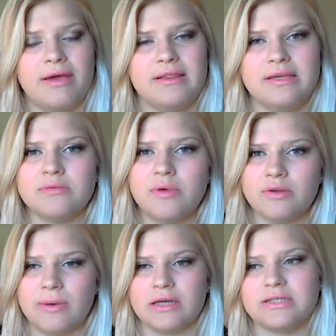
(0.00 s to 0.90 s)
bad things
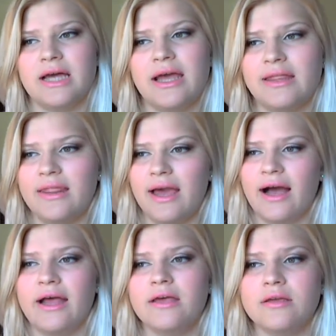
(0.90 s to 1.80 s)
about box dye
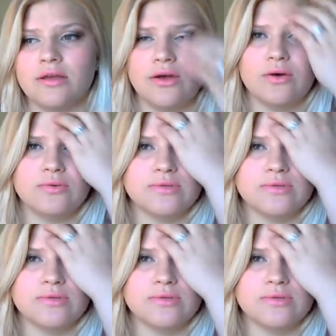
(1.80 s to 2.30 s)
that, you know,